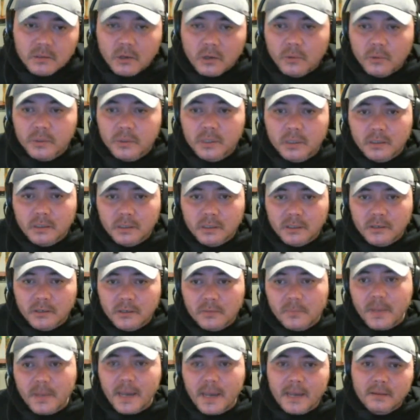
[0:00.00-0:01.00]
that's why I think
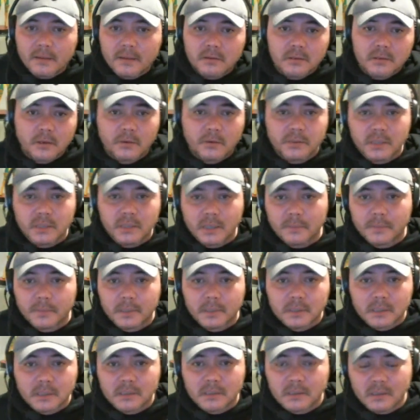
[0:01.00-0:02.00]
there's always a good and a
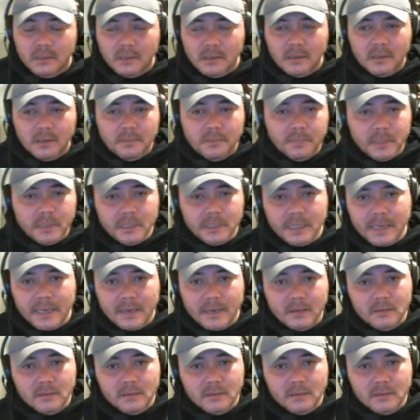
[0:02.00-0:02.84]
bad. There's always up and